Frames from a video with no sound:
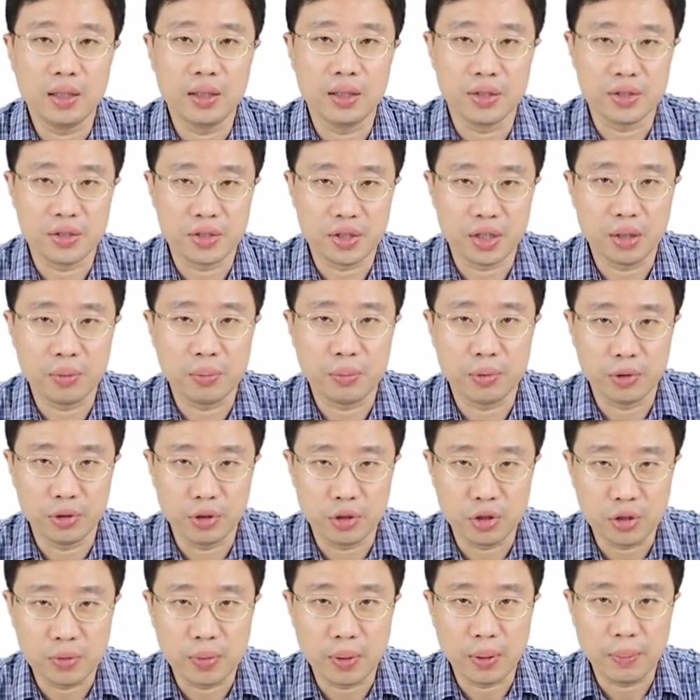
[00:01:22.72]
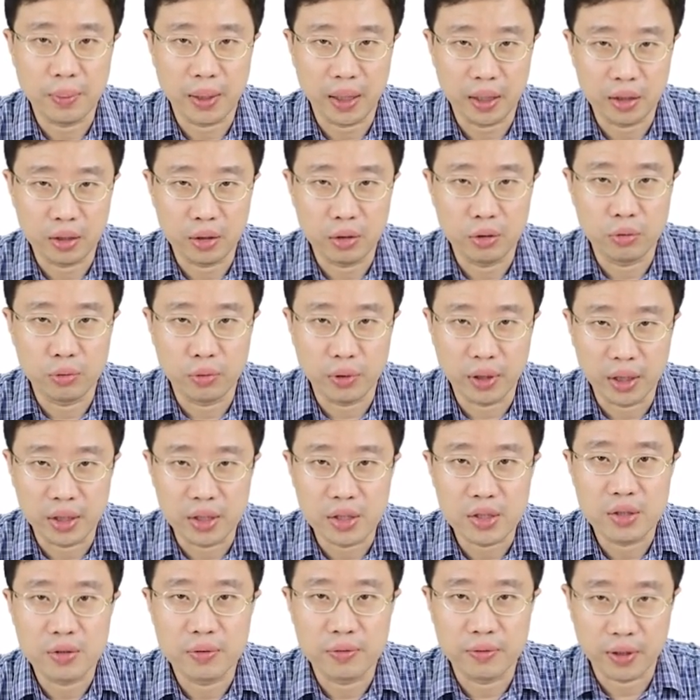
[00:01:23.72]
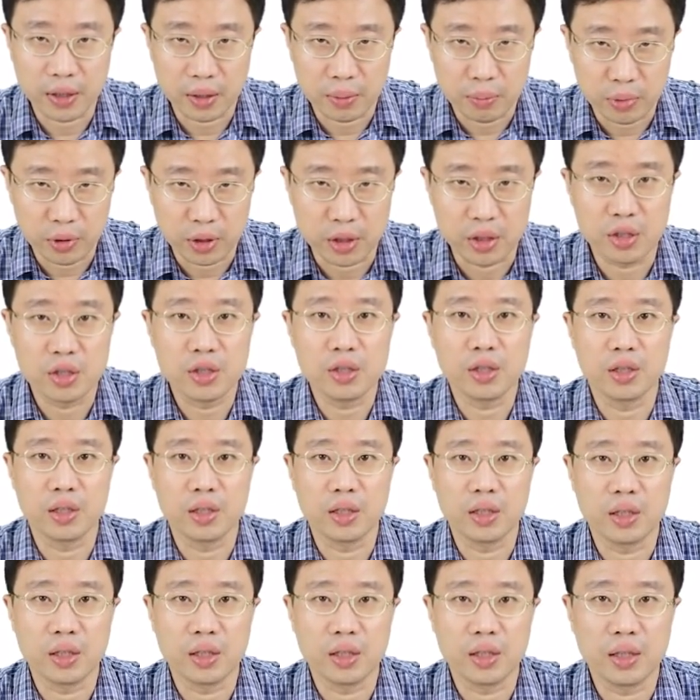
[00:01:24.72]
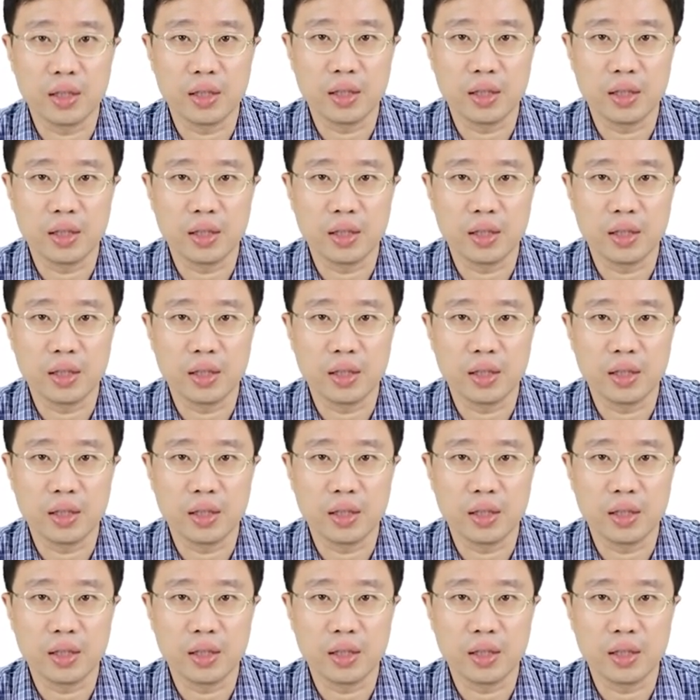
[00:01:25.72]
the sound produced by particle 1's vibration.